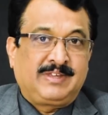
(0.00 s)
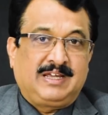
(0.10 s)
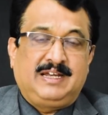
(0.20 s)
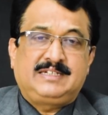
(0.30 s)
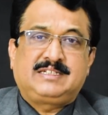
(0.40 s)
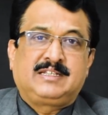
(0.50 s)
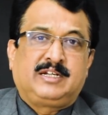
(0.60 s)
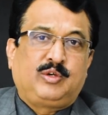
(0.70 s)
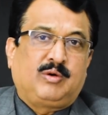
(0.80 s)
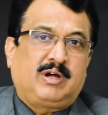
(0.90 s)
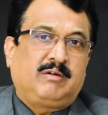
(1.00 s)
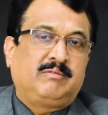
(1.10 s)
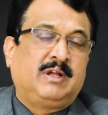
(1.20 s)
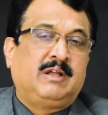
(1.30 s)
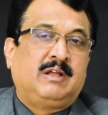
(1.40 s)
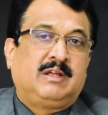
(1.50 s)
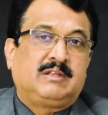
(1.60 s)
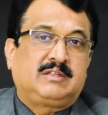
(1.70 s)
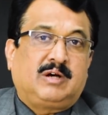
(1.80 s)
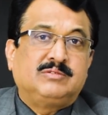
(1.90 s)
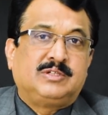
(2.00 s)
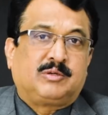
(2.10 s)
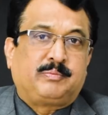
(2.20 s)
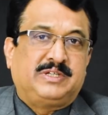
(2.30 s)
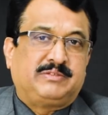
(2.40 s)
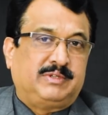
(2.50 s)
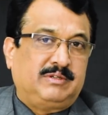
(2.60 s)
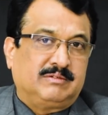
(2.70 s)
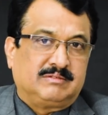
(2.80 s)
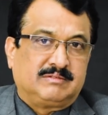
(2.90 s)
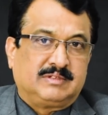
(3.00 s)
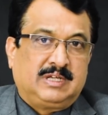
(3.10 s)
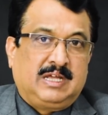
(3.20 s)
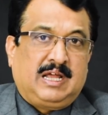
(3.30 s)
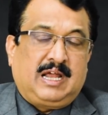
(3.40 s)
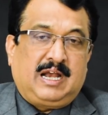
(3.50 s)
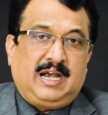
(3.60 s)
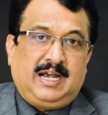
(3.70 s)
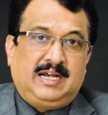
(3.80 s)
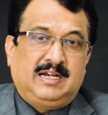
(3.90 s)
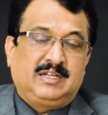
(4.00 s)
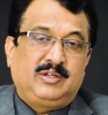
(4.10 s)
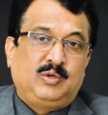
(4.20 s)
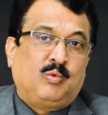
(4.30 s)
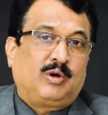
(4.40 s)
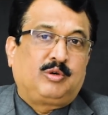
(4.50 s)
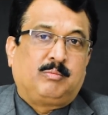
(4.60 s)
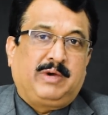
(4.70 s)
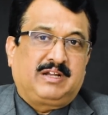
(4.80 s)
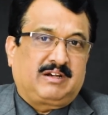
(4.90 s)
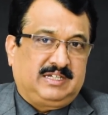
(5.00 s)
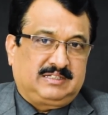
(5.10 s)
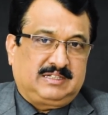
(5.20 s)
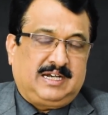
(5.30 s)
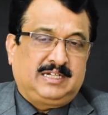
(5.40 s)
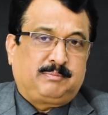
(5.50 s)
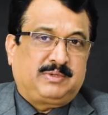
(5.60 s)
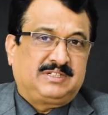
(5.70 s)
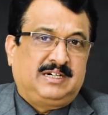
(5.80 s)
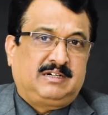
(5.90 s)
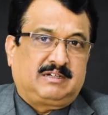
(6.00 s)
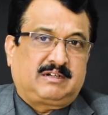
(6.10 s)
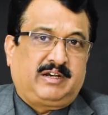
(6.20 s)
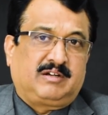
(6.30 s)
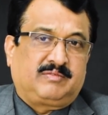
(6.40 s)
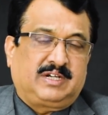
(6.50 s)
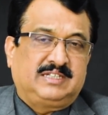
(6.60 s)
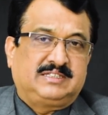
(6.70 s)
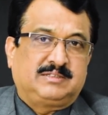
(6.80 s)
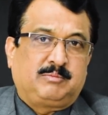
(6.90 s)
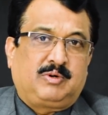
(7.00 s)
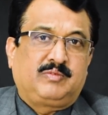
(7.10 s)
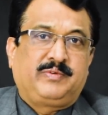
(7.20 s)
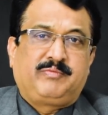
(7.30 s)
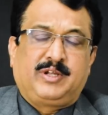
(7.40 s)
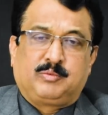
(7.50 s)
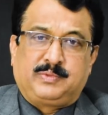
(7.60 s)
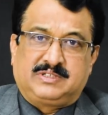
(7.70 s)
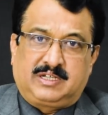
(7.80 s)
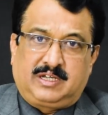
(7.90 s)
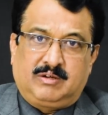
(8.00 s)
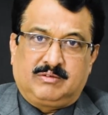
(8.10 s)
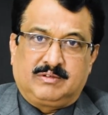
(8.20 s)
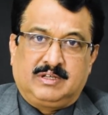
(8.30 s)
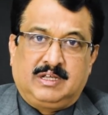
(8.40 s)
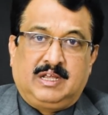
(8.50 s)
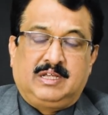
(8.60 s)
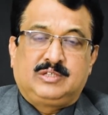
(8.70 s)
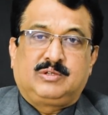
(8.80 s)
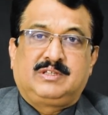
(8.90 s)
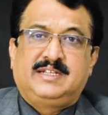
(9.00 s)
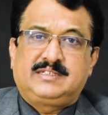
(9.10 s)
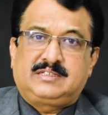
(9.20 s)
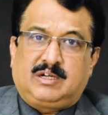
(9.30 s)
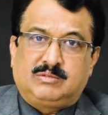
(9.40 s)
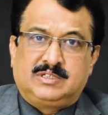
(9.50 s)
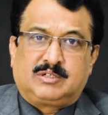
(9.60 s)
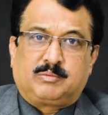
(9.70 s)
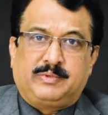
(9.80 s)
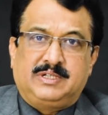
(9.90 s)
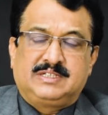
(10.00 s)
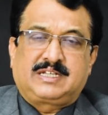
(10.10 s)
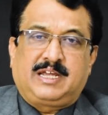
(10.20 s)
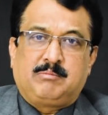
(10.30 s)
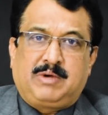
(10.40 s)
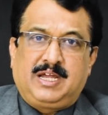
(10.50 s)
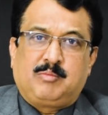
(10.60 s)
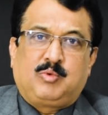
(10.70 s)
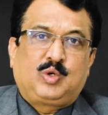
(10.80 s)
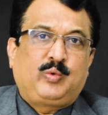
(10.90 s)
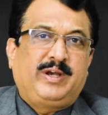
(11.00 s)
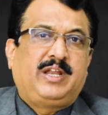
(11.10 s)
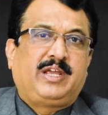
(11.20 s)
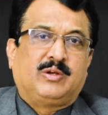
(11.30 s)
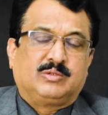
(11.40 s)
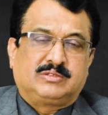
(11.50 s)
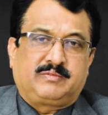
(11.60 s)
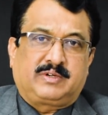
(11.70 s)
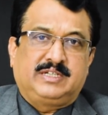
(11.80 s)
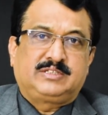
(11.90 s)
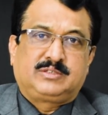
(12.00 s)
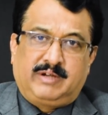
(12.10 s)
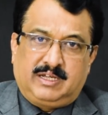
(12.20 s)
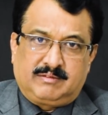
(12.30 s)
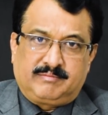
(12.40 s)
Let's say that you have 1,000 rupees with you and you want to buy rice, and the present rate of rice is about 50 rupees a kilo. So this 1,000 rupees can buy about 20 kilos of rice today.